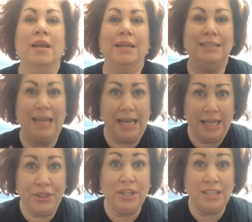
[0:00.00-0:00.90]

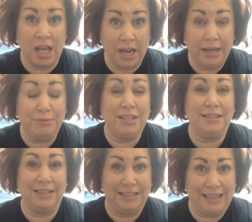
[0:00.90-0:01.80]
Take the time to
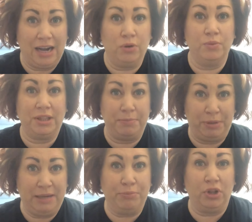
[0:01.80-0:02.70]
sit down with the
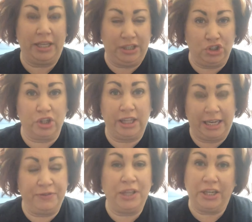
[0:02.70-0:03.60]
people in your
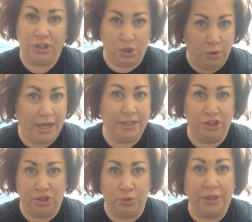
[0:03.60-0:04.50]
life that know how to
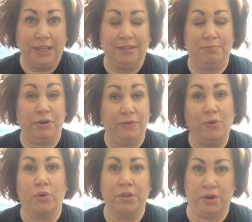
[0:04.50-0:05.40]
do things
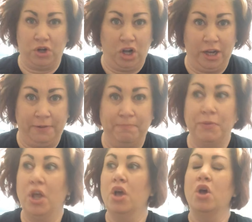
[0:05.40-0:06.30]
before they're gone.
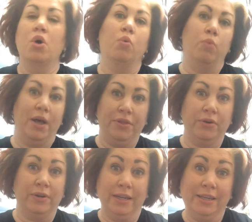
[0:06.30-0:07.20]

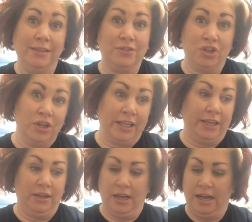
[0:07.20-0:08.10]
Whether it is
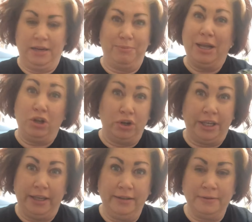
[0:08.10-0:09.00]
cooking, how to make
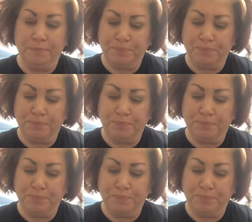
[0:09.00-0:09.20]
cookies,